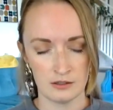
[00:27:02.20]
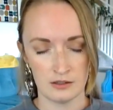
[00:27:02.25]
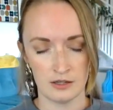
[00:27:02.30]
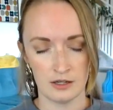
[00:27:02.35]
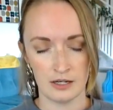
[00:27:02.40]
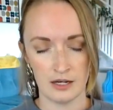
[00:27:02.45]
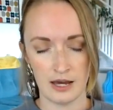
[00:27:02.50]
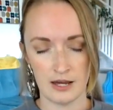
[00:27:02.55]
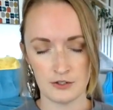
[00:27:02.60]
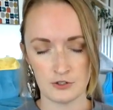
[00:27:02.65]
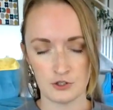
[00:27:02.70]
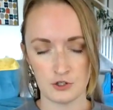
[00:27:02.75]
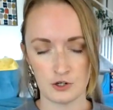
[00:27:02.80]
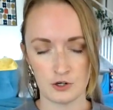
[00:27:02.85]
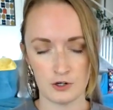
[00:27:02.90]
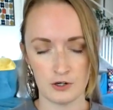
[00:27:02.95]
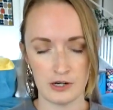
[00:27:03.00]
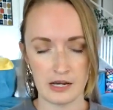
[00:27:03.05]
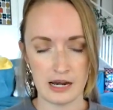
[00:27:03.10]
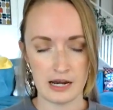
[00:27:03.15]
And as you're
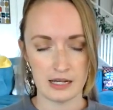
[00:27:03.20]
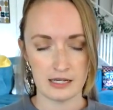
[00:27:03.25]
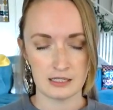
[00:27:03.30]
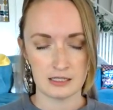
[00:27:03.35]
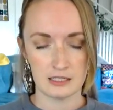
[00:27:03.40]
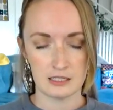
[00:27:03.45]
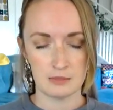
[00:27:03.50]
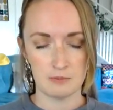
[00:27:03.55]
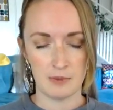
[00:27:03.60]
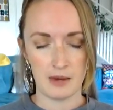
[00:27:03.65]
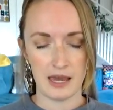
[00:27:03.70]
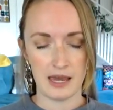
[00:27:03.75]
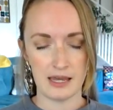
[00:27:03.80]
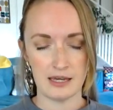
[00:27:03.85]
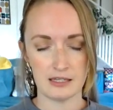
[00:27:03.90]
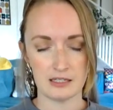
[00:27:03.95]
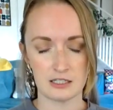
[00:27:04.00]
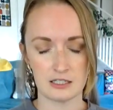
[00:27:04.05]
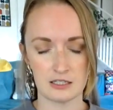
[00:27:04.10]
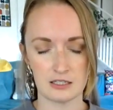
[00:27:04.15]
creating
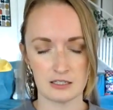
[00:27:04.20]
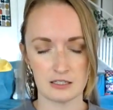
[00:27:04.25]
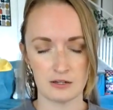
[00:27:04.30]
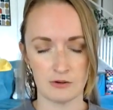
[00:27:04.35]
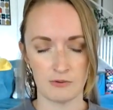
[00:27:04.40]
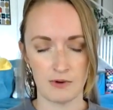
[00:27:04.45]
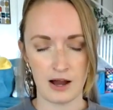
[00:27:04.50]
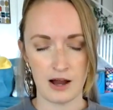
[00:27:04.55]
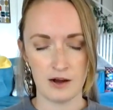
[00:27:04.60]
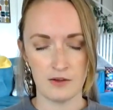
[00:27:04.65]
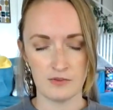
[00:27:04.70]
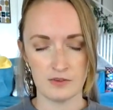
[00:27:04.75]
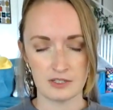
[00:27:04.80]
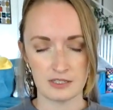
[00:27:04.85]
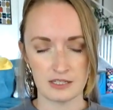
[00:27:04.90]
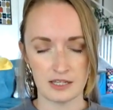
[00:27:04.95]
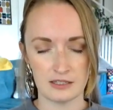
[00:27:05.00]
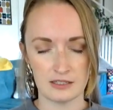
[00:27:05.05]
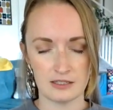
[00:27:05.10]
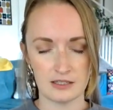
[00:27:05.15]
space around the
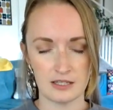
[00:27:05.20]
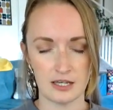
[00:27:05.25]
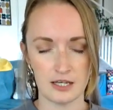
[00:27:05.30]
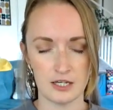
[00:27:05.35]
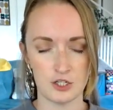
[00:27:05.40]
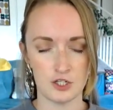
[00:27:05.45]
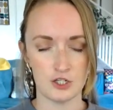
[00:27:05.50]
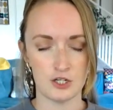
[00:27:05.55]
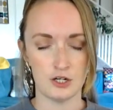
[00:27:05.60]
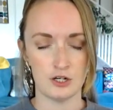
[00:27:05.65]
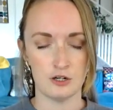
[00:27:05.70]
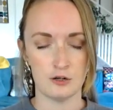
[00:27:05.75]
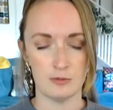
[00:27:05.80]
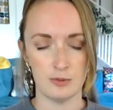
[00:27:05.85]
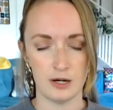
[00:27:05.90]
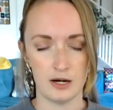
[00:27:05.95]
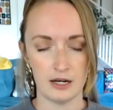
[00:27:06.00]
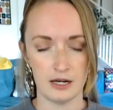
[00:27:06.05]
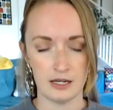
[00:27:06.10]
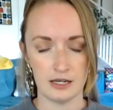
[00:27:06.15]
sensation in your
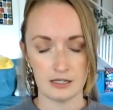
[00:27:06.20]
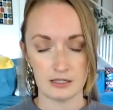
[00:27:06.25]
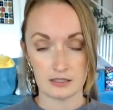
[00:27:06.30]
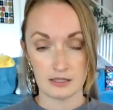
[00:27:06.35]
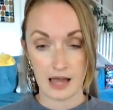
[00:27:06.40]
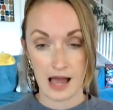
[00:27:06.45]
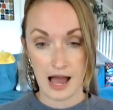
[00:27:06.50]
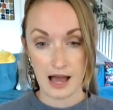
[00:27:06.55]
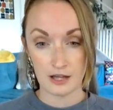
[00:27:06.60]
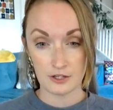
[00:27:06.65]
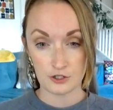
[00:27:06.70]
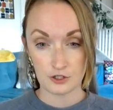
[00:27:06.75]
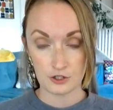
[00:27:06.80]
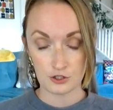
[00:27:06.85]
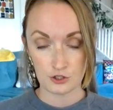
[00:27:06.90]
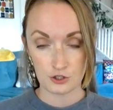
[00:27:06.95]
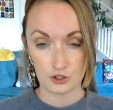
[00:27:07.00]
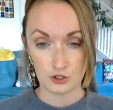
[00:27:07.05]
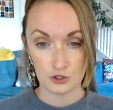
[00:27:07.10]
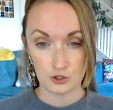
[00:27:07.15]
body is, as
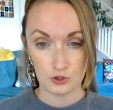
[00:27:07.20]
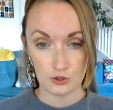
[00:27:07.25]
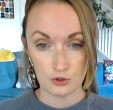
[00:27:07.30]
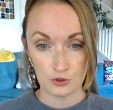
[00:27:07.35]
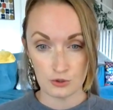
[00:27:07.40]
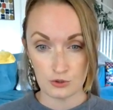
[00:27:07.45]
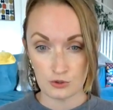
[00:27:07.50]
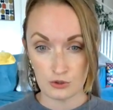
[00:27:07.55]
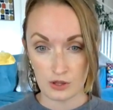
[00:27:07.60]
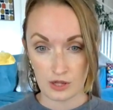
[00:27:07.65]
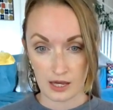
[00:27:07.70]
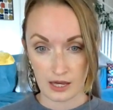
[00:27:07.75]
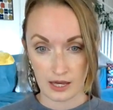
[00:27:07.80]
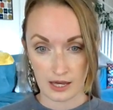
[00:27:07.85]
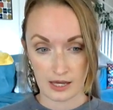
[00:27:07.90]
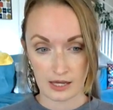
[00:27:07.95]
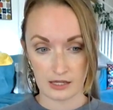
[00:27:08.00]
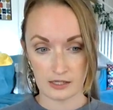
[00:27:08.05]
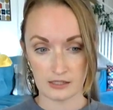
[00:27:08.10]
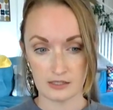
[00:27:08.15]
you're soothing
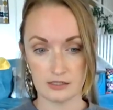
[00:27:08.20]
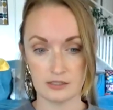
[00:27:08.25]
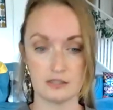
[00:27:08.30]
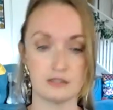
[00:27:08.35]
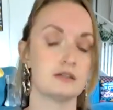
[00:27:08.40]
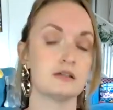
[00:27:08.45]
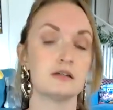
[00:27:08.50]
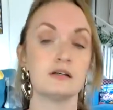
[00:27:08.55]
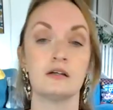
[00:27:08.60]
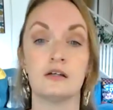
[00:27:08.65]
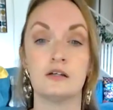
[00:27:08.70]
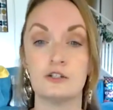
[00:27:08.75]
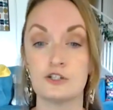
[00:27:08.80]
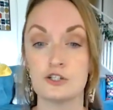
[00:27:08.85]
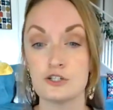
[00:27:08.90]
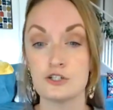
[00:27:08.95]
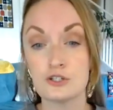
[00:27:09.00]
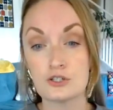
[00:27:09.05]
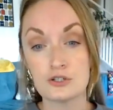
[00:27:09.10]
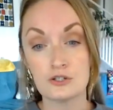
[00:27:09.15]
it,
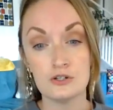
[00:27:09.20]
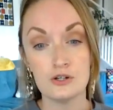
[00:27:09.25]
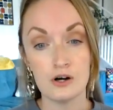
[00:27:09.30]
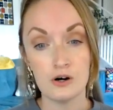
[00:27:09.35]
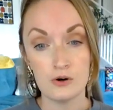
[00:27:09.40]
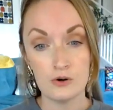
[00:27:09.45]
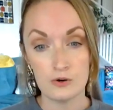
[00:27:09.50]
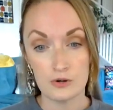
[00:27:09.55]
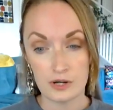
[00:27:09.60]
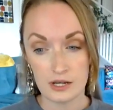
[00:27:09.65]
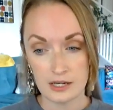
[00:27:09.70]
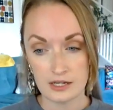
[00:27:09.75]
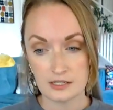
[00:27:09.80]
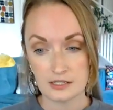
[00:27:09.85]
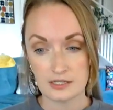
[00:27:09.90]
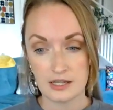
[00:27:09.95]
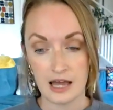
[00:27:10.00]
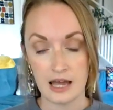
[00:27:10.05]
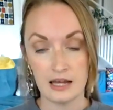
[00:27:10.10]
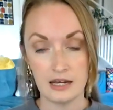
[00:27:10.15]
just
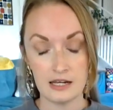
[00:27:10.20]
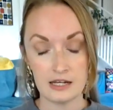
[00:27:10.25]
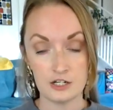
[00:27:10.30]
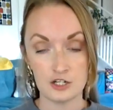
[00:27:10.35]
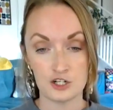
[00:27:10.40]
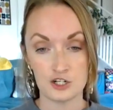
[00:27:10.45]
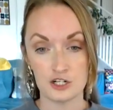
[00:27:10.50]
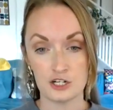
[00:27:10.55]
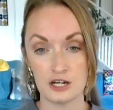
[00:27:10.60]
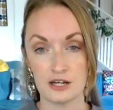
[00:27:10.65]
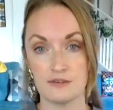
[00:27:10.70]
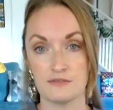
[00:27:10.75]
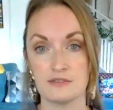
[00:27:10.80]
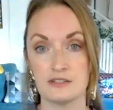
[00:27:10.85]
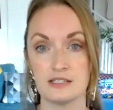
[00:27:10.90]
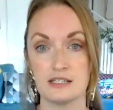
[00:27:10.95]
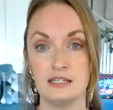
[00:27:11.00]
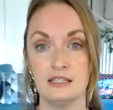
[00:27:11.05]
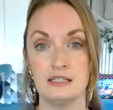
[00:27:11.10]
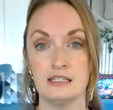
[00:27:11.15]
notice any
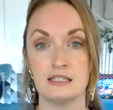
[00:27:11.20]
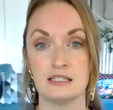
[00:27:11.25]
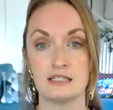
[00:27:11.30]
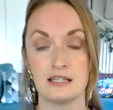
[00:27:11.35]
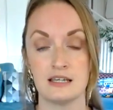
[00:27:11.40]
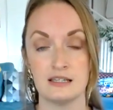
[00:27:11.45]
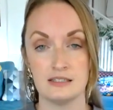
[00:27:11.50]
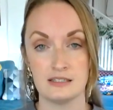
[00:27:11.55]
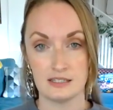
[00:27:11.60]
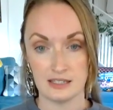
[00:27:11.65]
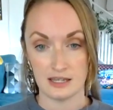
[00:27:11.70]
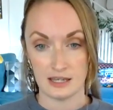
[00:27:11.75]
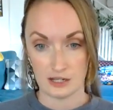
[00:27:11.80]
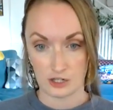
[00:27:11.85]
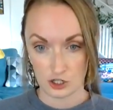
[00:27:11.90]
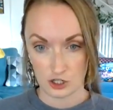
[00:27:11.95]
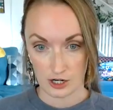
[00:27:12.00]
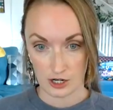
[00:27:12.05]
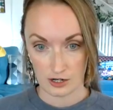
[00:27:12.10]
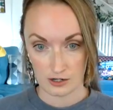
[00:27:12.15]
shifts in the
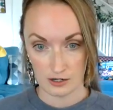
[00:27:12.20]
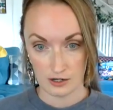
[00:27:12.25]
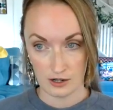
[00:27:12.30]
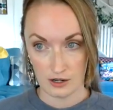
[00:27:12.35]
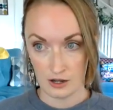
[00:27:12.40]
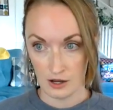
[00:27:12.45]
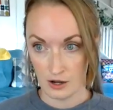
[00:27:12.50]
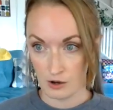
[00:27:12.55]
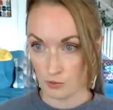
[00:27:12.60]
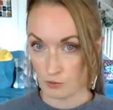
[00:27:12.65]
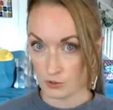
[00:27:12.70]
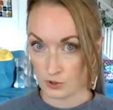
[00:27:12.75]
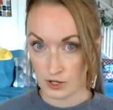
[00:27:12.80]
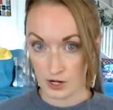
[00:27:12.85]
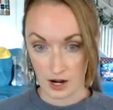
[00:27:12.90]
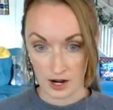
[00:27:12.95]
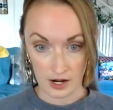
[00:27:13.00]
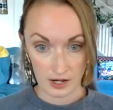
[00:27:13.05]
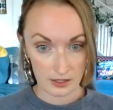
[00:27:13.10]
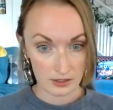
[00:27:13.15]
sensation. We're
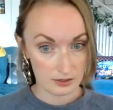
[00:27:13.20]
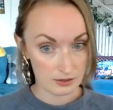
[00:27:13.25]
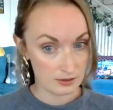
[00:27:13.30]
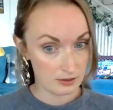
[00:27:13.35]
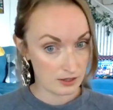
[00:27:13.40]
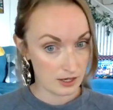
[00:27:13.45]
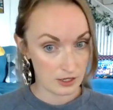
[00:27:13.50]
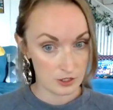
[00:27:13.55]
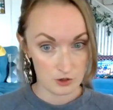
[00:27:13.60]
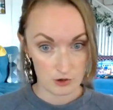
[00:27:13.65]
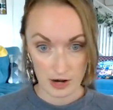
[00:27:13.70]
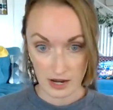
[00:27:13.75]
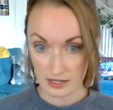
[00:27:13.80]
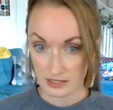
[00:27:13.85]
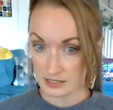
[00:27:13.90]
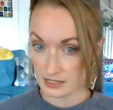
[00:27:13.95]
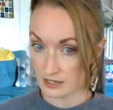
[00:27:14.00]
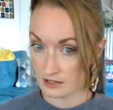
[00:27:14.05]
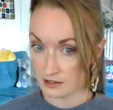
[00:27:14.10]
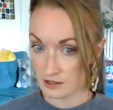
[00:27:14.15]
not
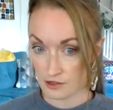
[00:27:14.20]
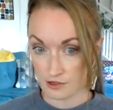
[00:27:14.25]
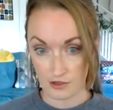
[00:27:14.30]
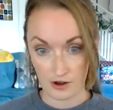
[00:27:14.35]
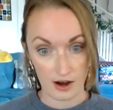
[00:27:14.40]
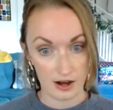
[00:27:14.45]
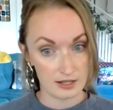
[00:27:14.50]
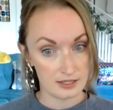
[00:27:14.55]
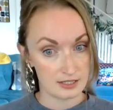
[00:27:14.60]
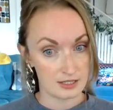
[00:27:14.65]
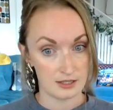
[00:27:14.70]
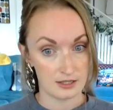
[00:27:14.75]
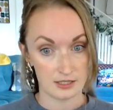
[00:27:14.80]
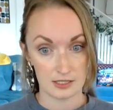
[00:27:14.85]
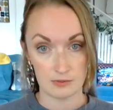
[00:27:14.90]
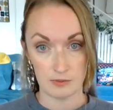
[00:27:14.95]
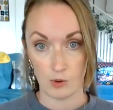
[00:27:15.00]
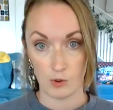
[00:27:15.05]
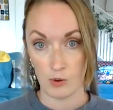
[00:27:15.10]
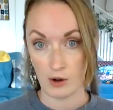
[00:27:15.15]
addressing the thoughts at
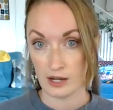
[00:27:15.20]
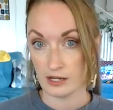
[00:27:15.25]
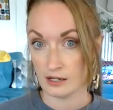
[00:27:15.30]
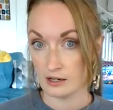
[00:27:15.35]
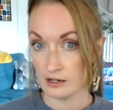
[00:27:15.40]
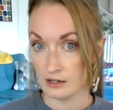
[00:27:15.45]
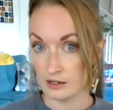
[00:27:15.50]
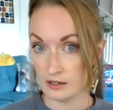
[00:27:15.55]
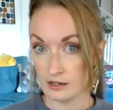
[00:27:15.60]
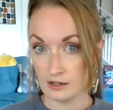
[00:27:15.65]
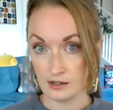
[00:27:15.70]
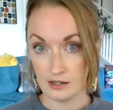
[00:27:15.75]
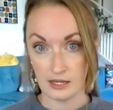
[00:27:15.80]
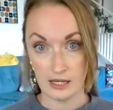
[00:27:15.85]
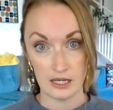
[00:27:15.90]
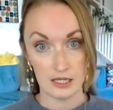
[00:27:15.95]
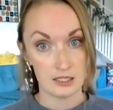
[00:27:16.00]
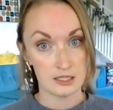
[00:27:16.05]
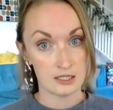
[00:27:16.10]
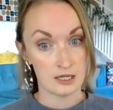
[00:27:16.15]
this point
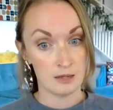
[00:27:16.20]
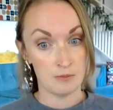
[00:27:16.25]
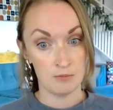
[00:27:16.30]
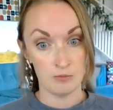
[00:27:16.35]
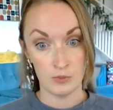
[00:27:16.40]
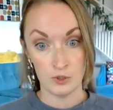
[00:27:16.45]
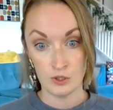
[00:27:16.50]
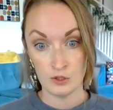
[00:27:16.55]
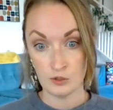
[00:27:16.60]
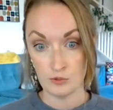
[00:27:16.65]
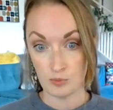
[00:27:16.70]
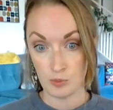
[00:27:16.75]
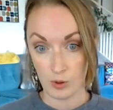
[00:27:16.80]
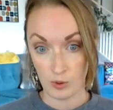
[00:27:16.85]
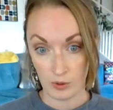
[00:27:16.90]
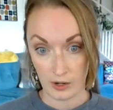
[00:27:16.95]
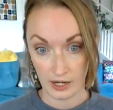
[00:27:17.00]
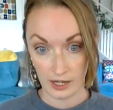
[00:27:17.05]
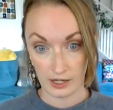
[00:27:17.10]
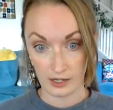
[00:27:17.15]
it's a moot
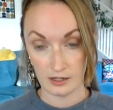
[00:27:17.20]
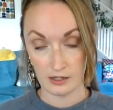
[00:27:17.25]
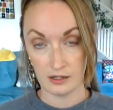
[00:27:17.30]
point